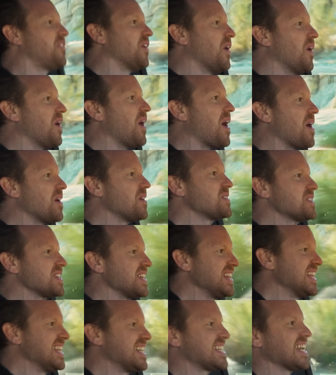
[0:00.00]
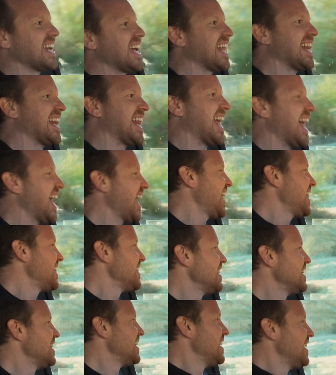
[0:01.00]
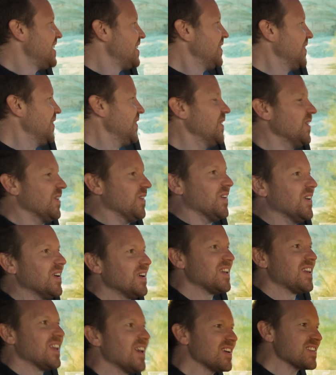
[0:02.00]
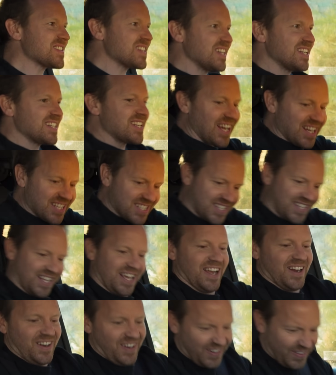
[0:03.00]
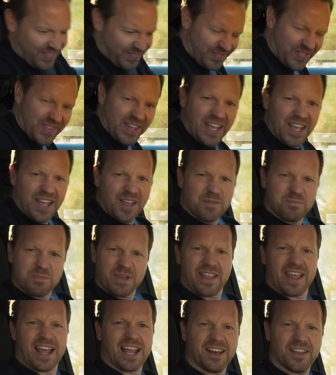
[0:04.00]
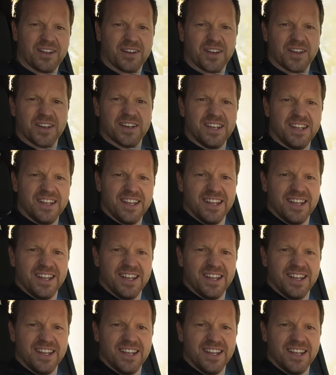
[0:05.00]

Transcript: 4 holes in the dirt there. Ooh, lots of dust though. Bet that looked good.